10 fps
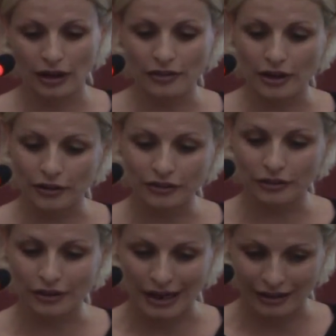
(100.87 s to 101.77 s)
and they're
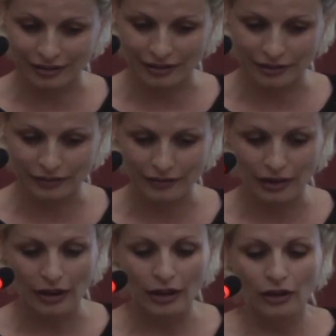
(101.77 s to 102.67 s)
interrelated.
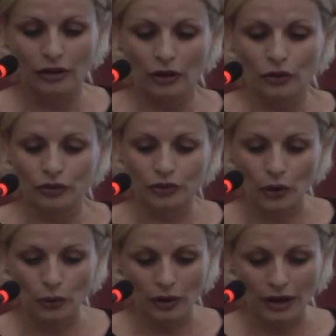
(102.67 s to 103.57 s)

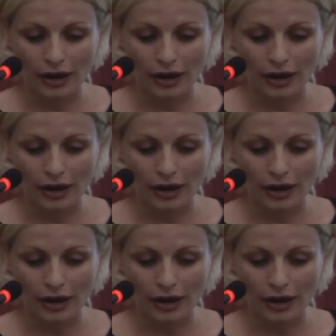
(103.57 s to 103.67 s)
So